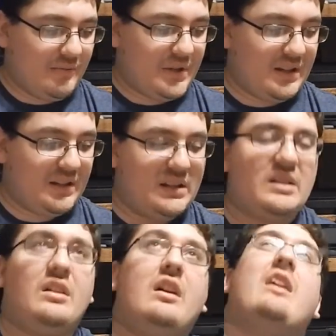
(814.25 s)
But,
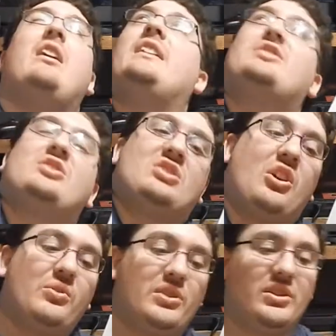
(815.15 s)
it's
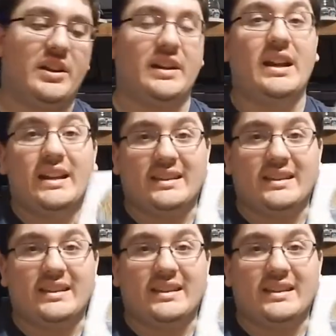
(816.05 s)
so good.